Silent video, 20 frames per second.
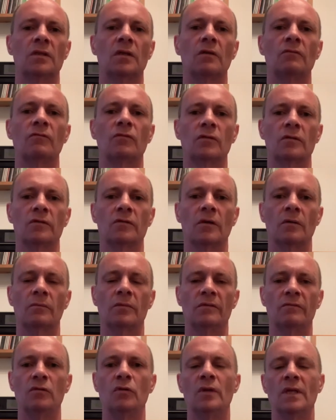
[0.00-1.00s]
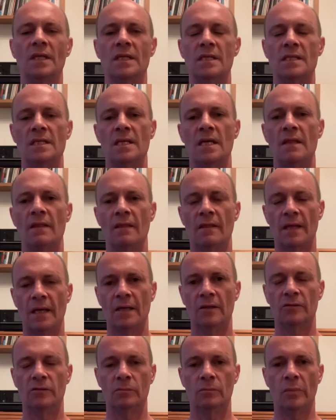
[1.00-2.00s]
for example, if you needed
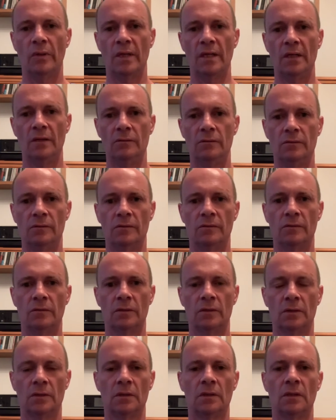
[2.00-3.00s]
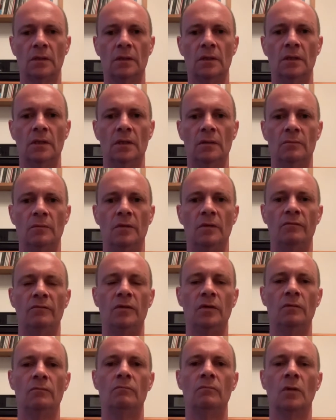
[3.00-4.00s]
£10,000, if
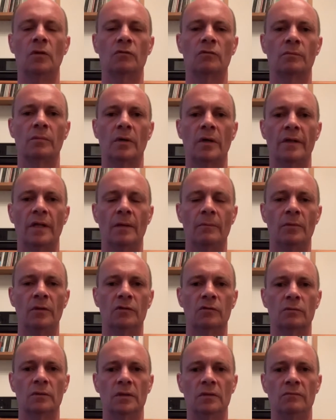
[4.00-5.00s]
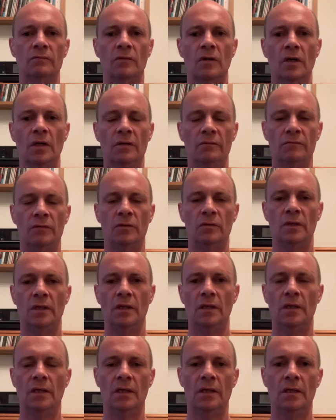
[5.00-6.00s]
you multiply that by 25, you
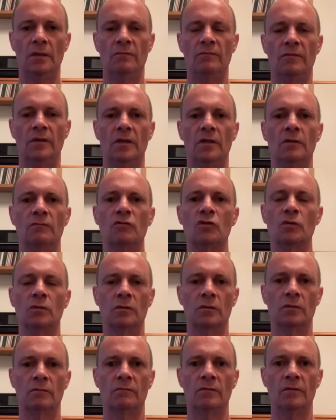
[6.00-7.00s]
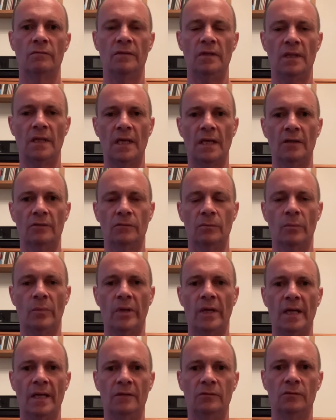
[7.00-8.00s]
need a fund of
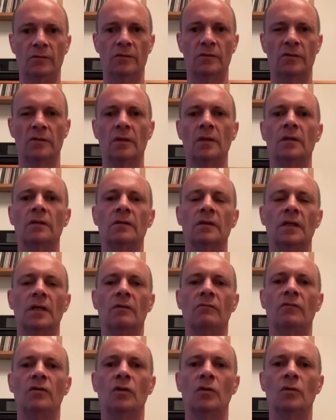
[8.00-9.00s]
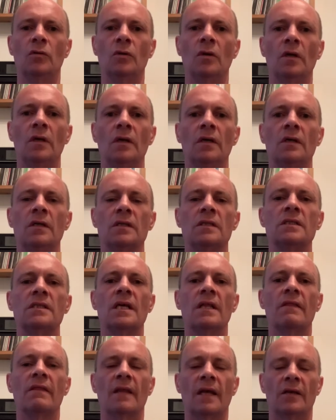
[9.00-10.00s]
£250,000 to give you
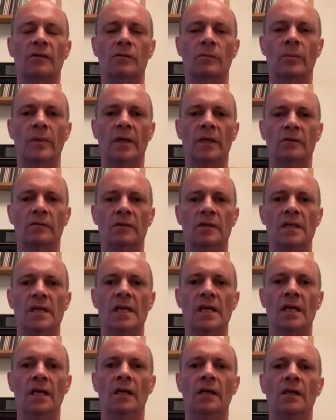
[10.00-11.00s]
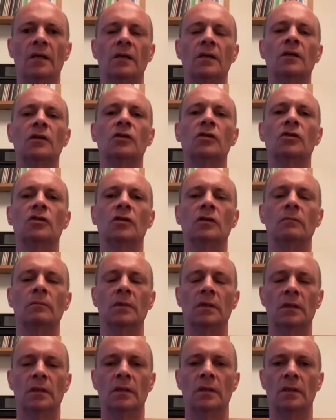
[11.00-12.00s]
£10,000 a year,
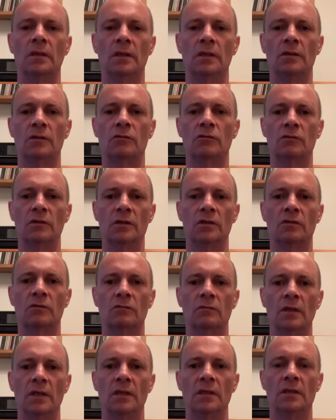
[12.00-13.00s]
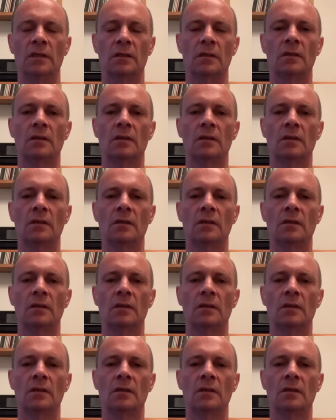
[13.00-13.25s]
assuming that the interest rate